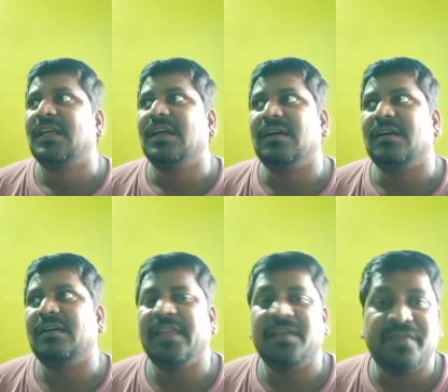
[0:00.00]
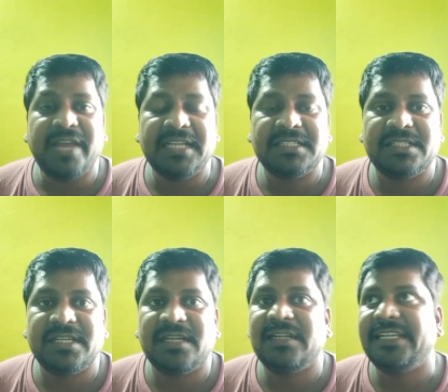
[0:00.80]

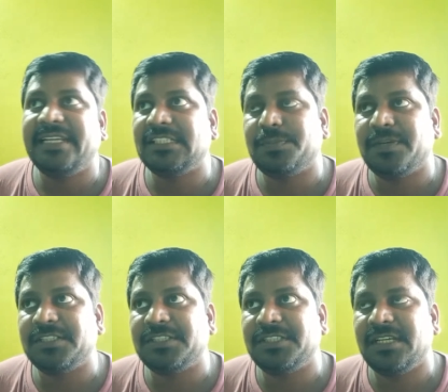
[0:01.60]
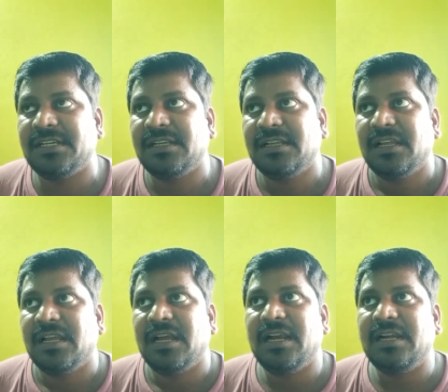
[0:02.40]
refraction, dispersion,
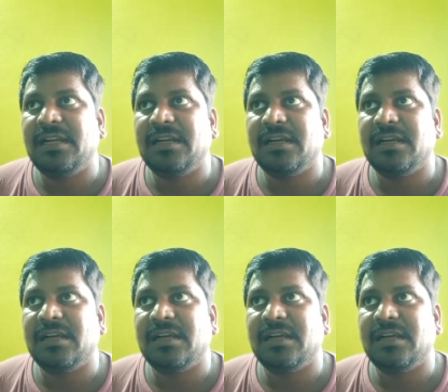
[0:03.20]
and